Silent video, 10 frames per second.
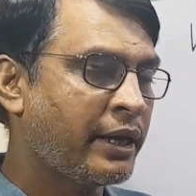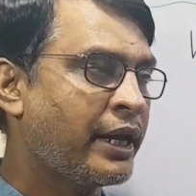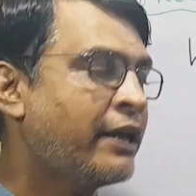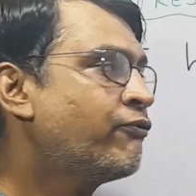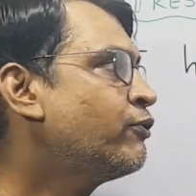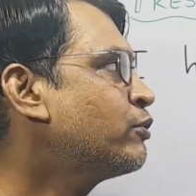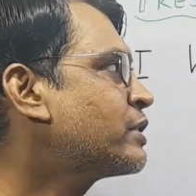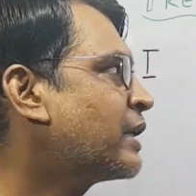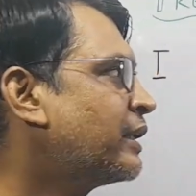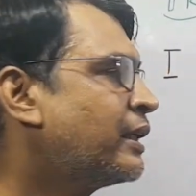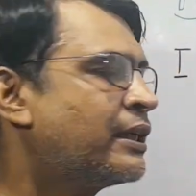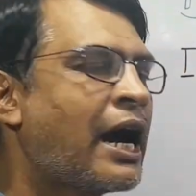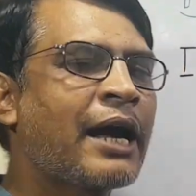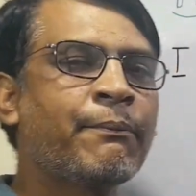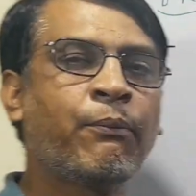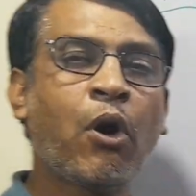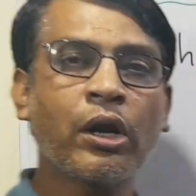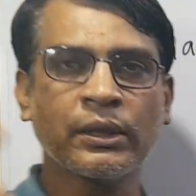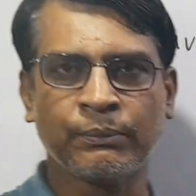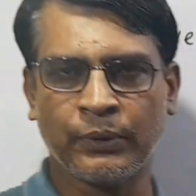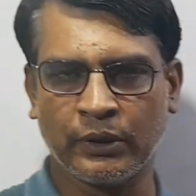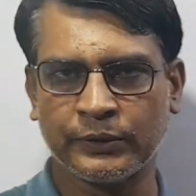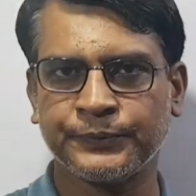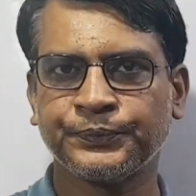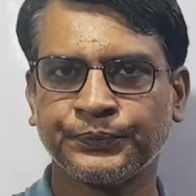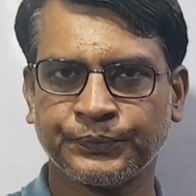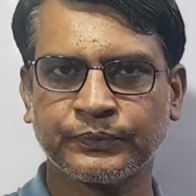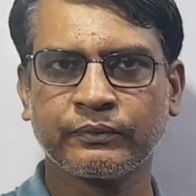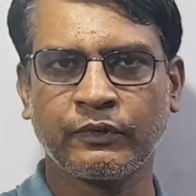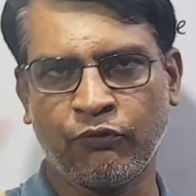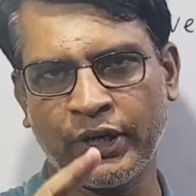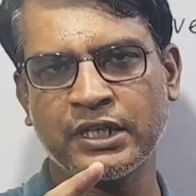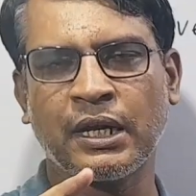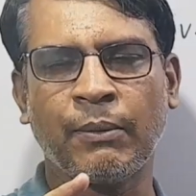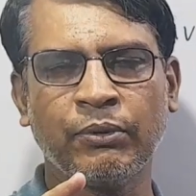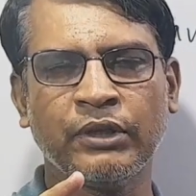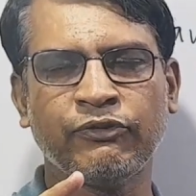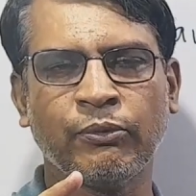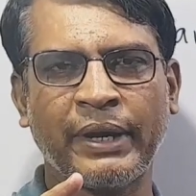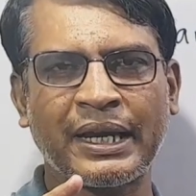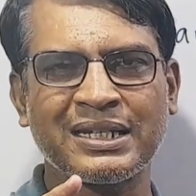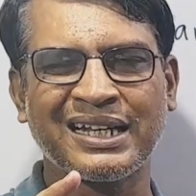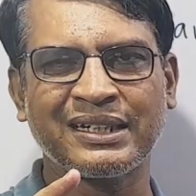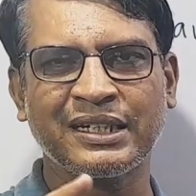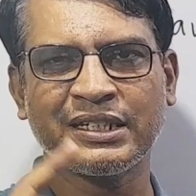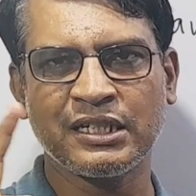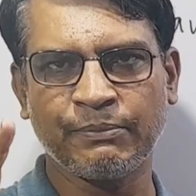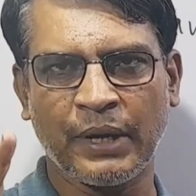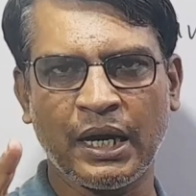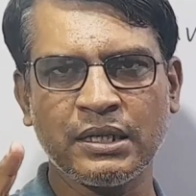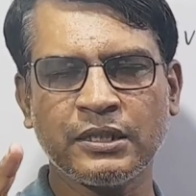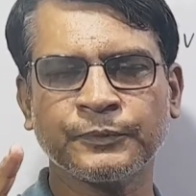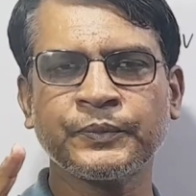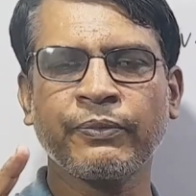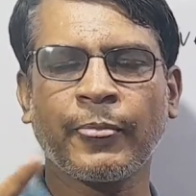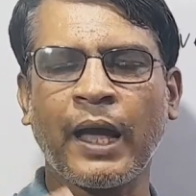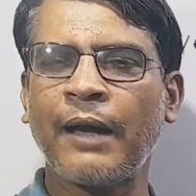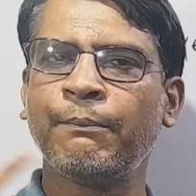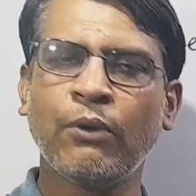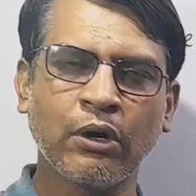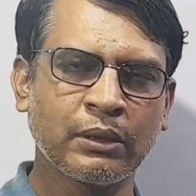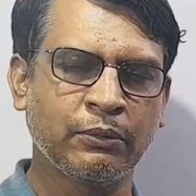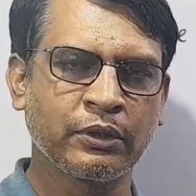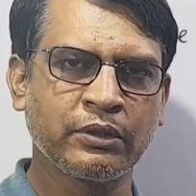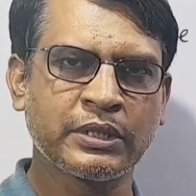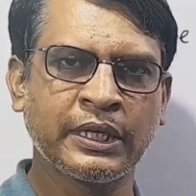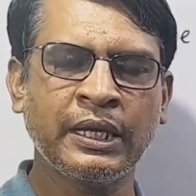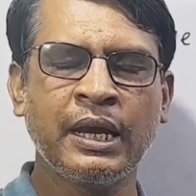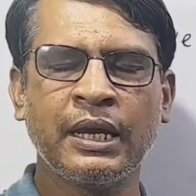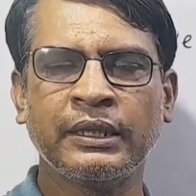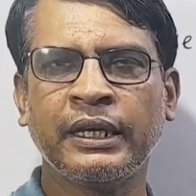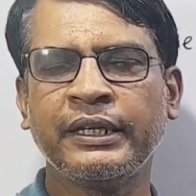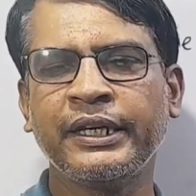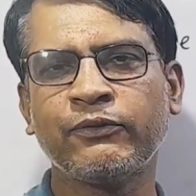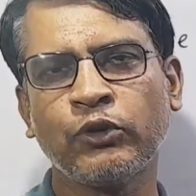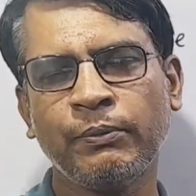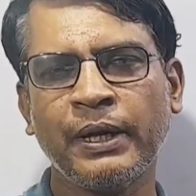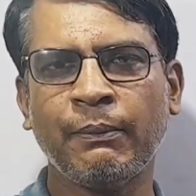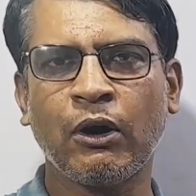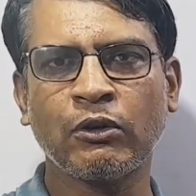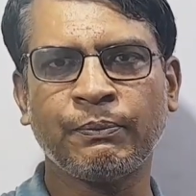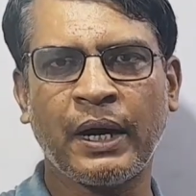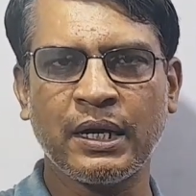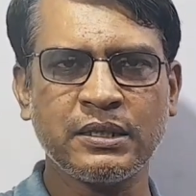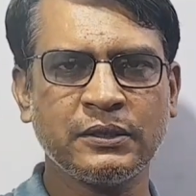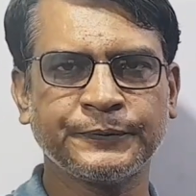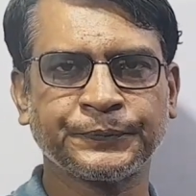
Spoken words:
if you say that I bought a book, for example, if you make a sentence in past, I bought a book, you say, then it would be about past,